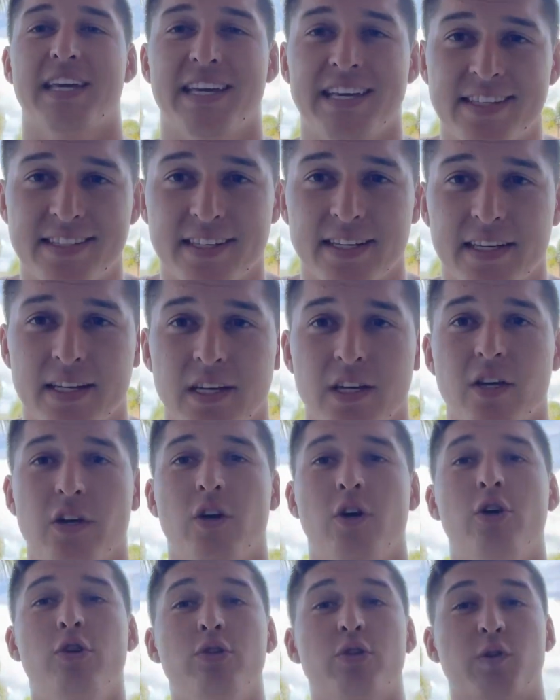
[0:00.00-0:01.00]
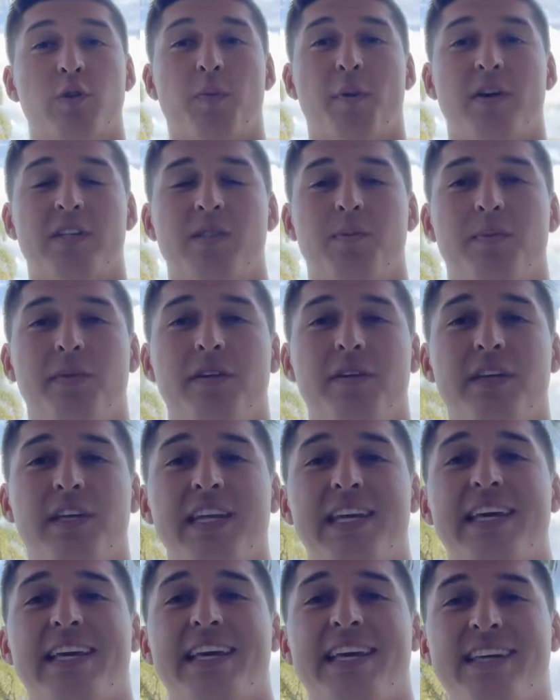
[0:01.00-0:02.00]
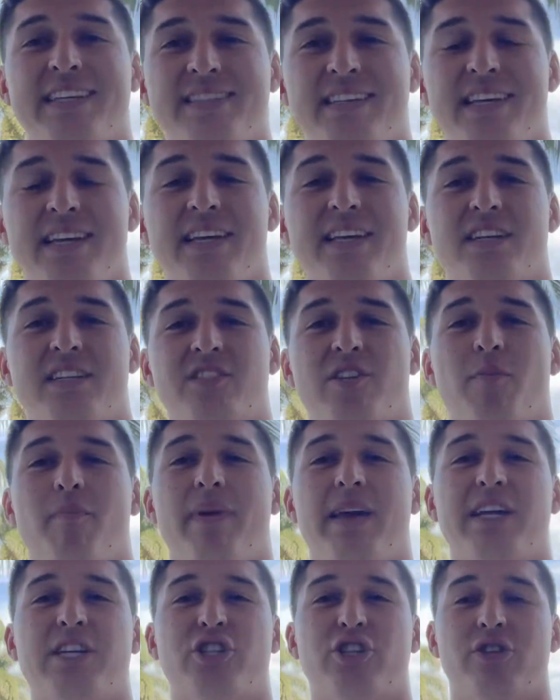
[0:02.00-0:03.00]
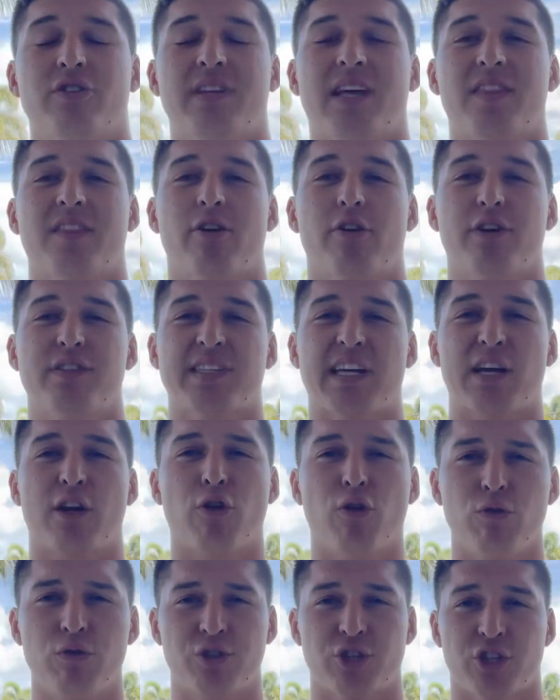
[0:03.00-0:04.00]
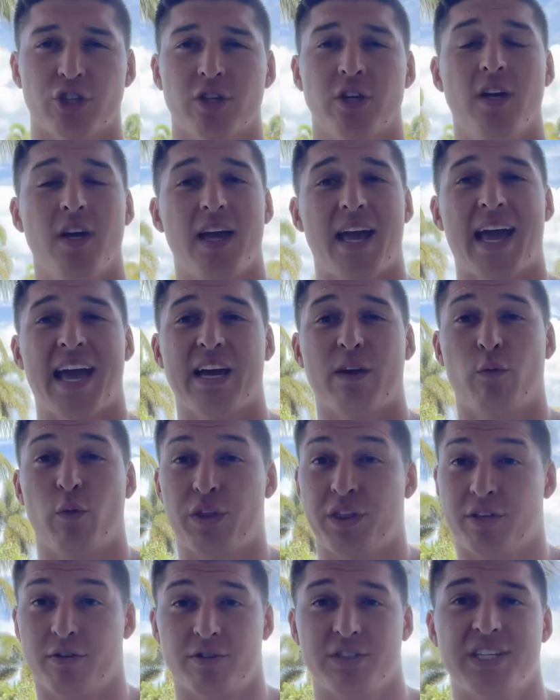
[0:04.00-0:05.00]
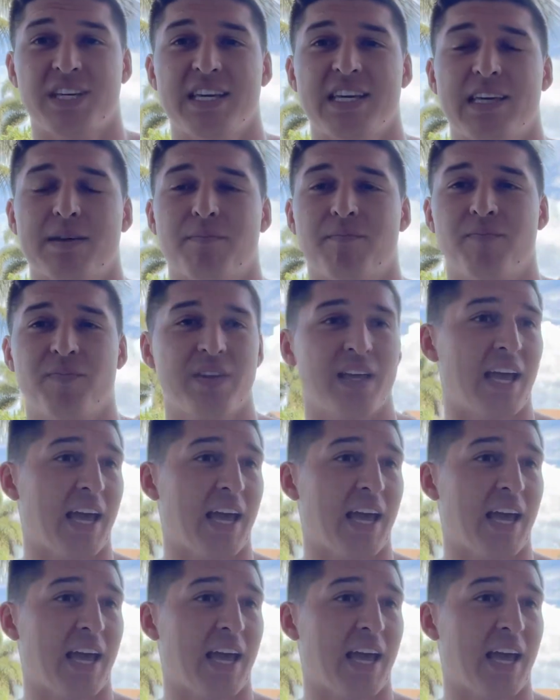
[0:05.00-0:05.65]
is it? Whose responsibility is it to make sure that there is a culture with your team?